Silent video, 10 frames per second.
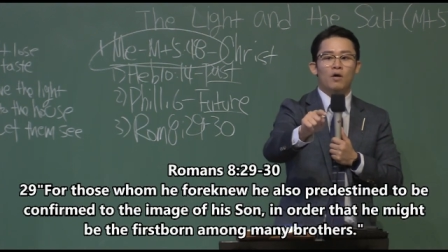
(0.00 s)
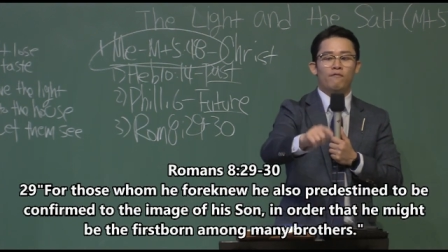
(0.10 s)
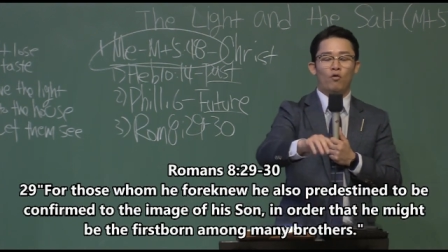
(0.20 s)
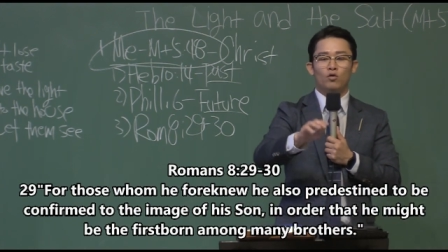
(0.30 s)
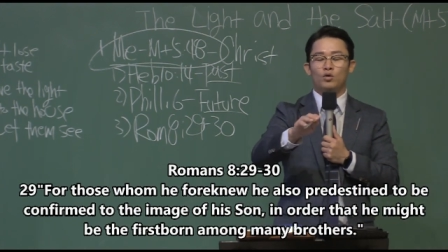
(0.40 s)

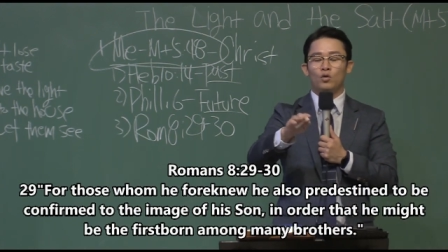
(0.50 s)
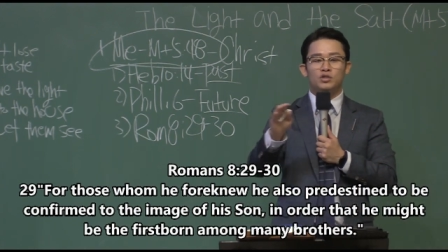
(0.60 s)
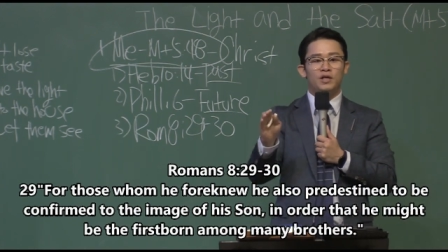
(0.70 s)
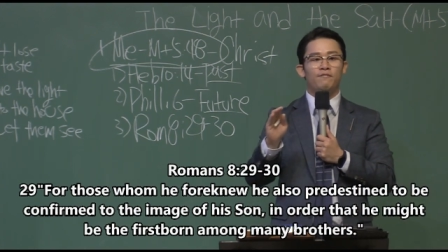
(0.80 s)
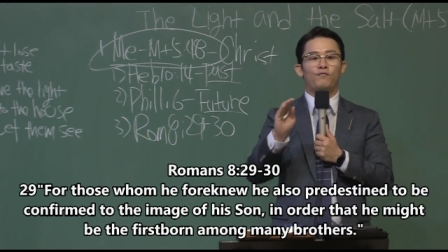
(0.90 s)
for
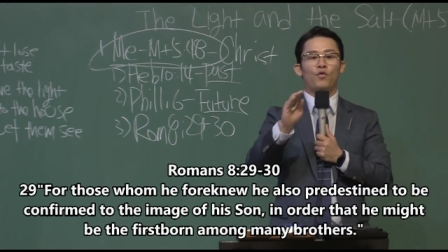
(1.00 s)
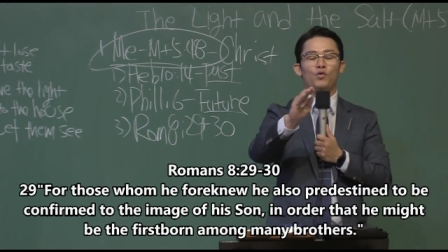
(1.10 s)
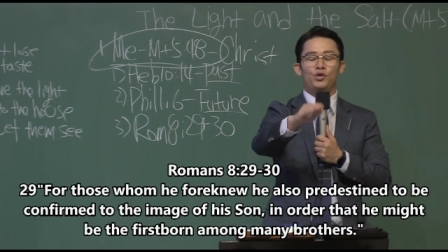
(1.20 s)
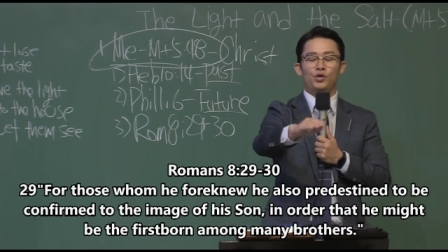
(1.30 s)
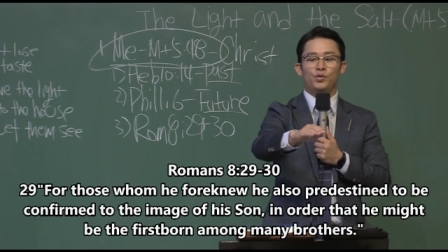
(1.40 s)
those He
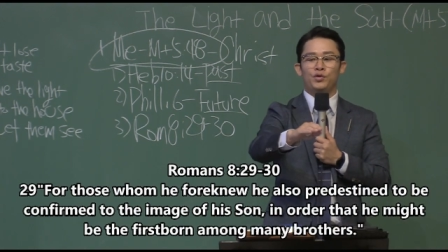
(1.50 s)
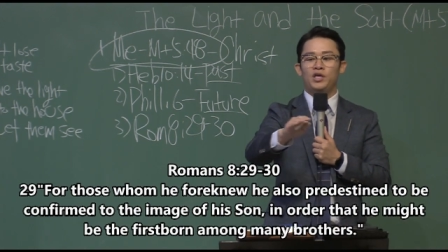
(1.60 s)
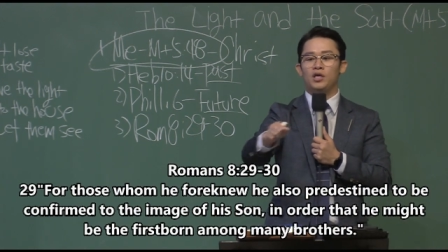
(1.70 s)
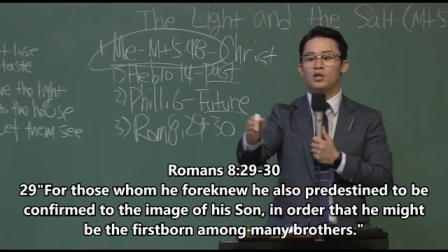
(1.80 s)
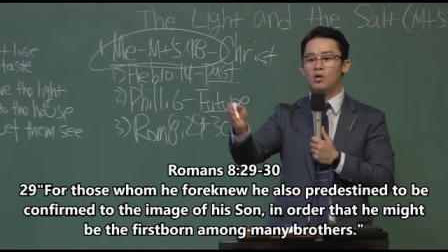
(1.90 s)
foreknew,
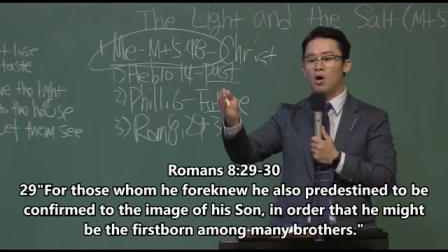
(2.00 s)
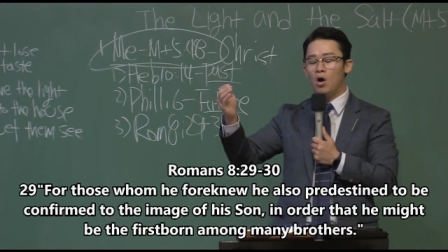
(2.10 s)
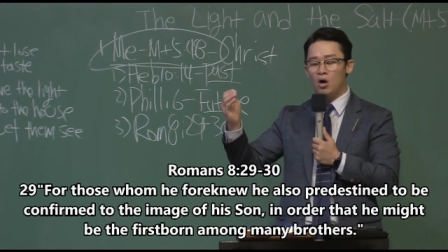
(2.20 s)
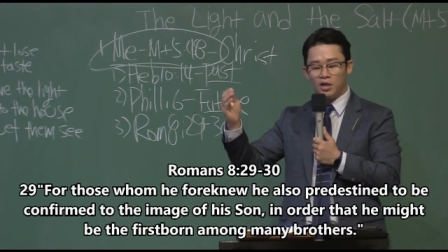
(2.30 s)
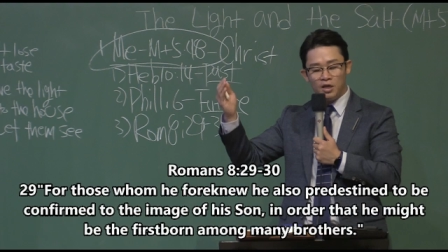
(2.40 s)
He,
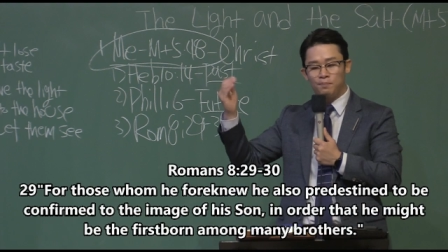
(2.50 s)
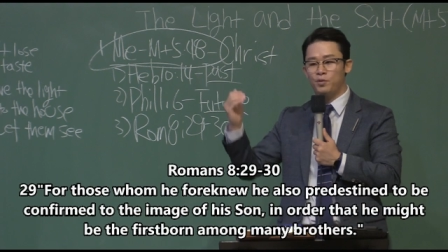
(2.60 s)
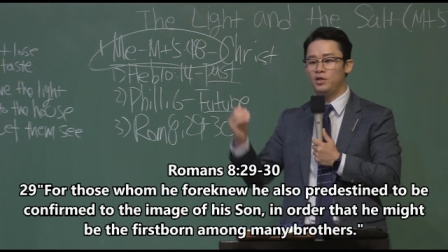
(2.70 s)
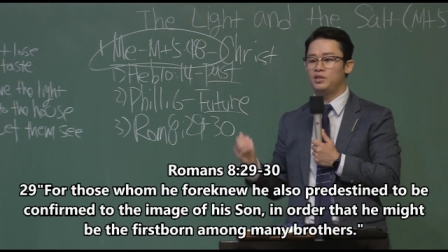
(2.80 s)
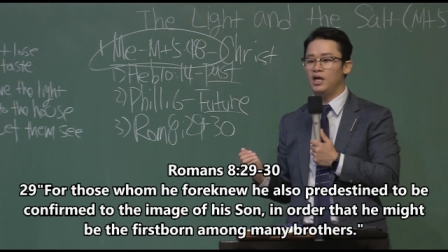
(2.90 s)
called, he
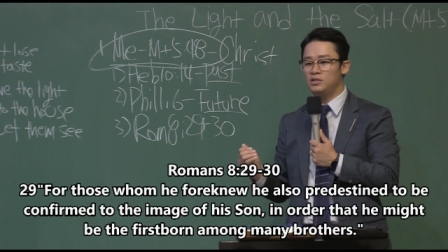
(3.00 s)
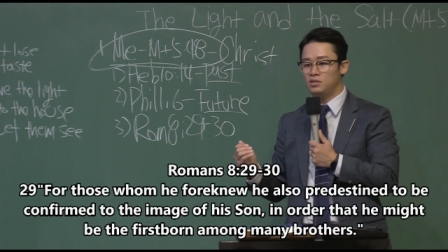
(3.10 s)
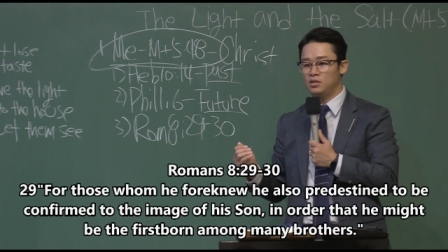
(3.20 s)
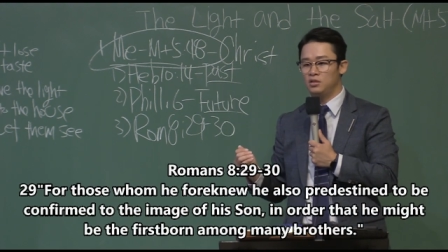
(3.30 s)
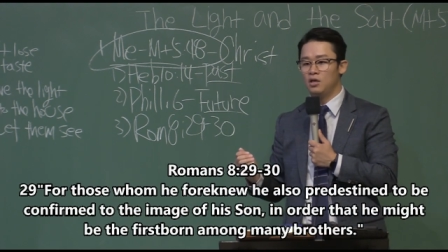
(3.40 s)

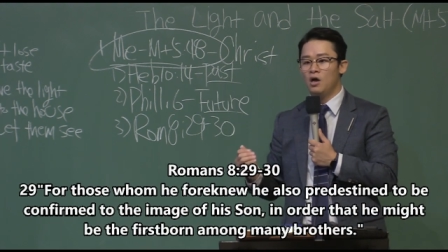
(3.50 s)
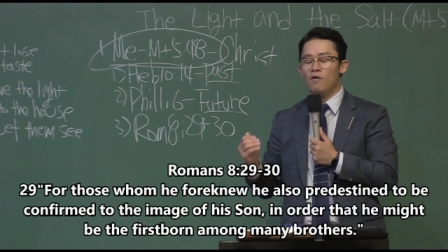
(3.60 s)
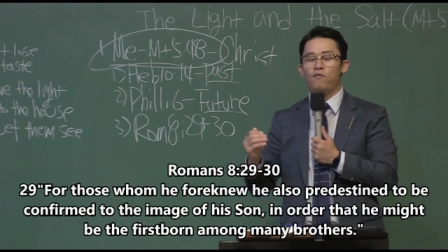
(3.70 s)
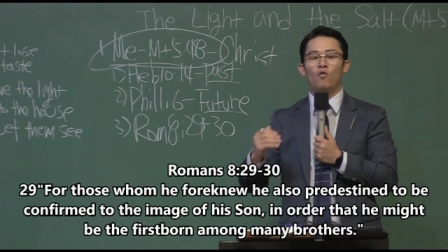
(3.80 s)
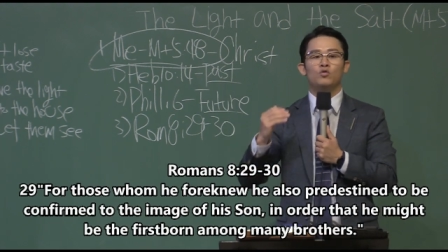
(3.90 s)
predestined,
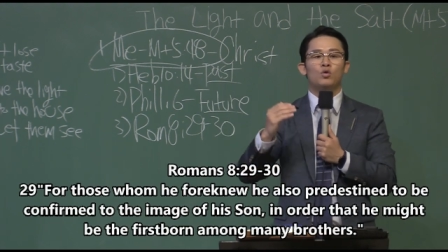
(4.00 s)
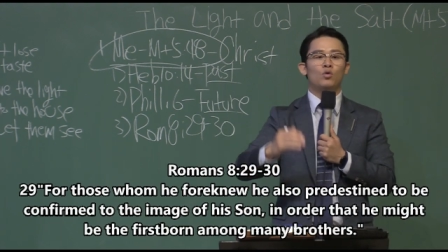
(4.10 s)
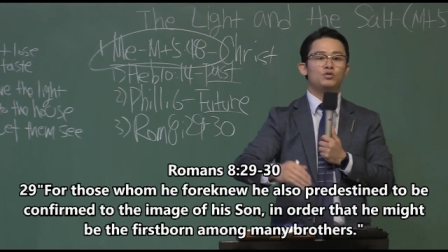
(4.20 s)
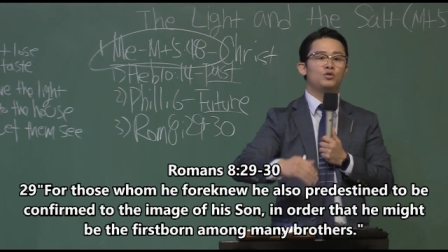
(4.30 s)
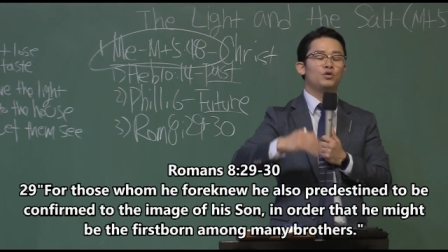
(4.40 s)
for
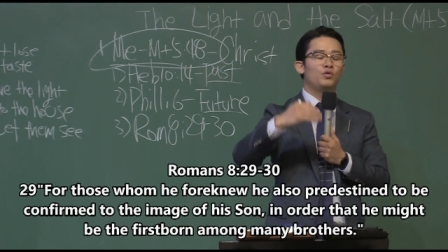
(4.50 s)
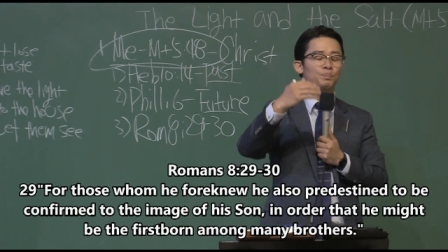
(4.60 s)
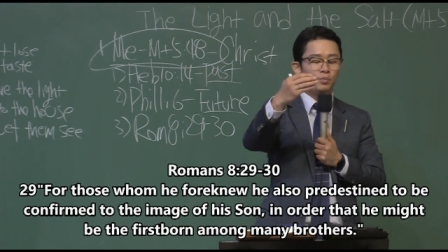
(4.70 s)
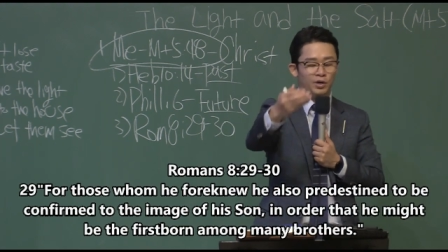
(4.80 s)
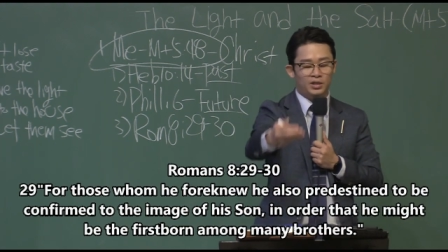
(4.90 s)
those who
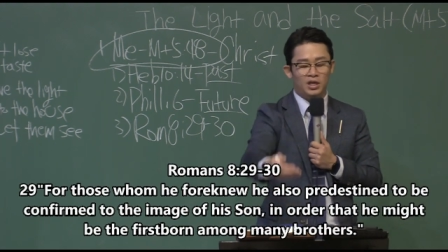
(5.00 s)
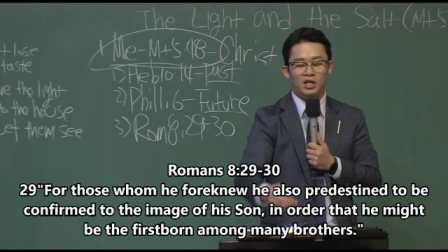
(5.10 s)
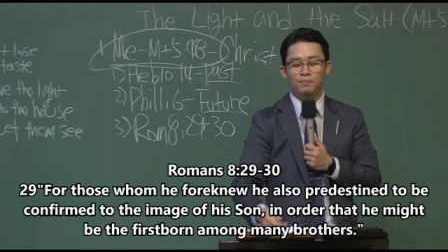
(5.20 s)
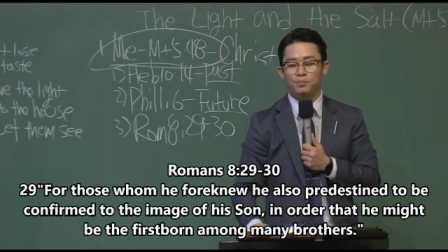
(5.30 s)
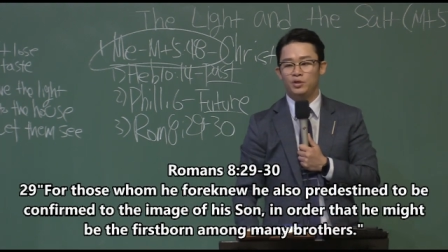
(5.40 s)
pre He
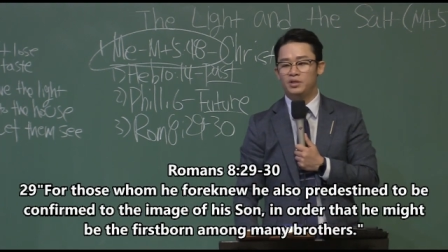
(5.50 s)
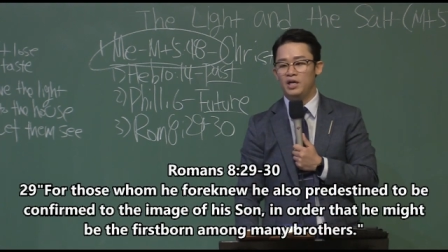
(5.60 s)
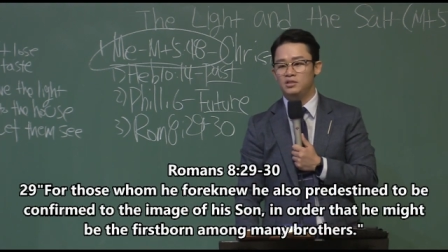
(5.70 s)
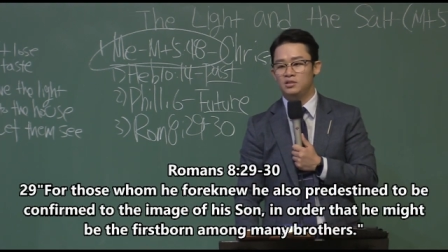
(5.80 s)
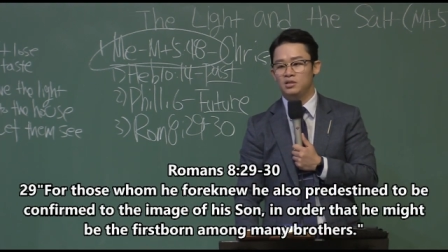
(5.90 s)

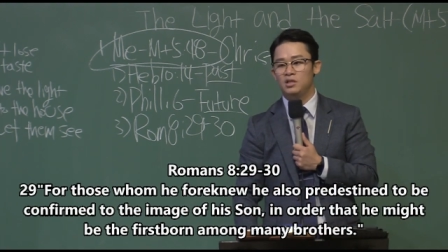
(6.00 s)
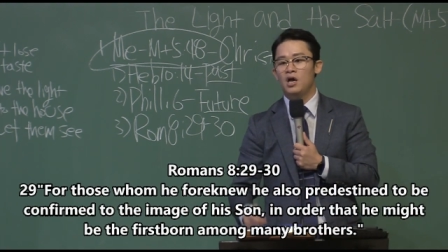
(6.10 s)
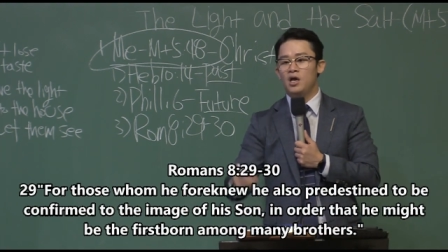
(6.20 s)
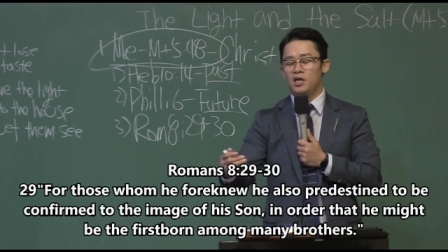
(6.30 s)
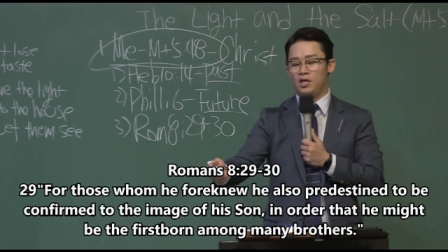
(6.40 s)
predestined,
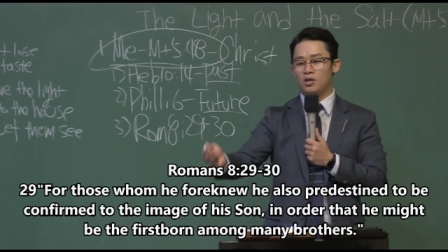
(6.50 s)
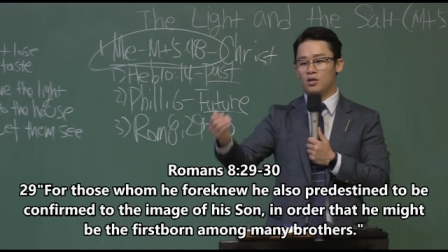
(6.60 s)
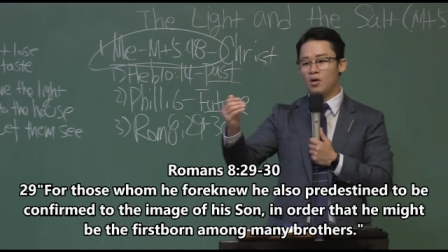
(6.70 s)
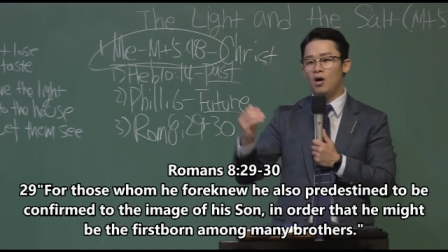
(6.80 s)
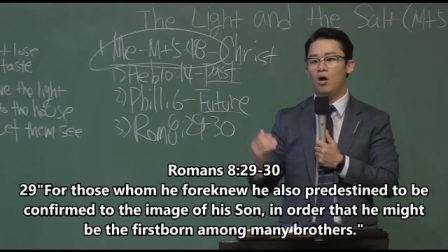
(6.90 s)
He
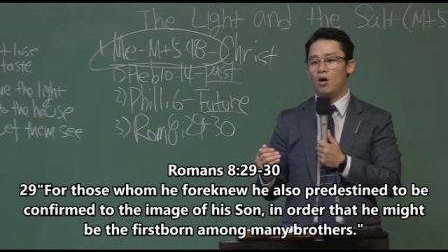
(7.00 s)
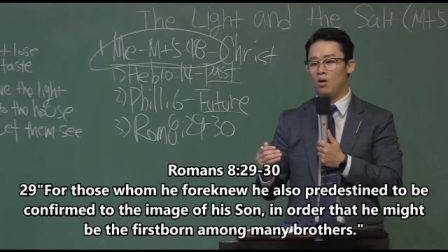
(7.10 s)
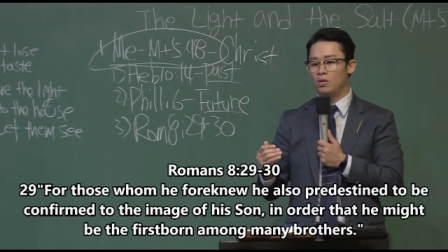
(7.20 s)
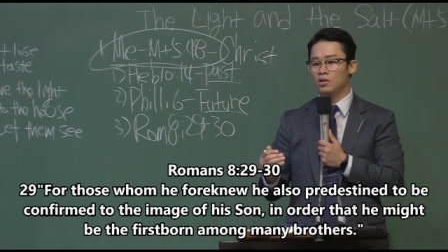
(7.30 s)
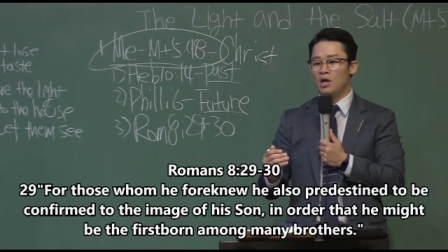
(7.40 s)
called.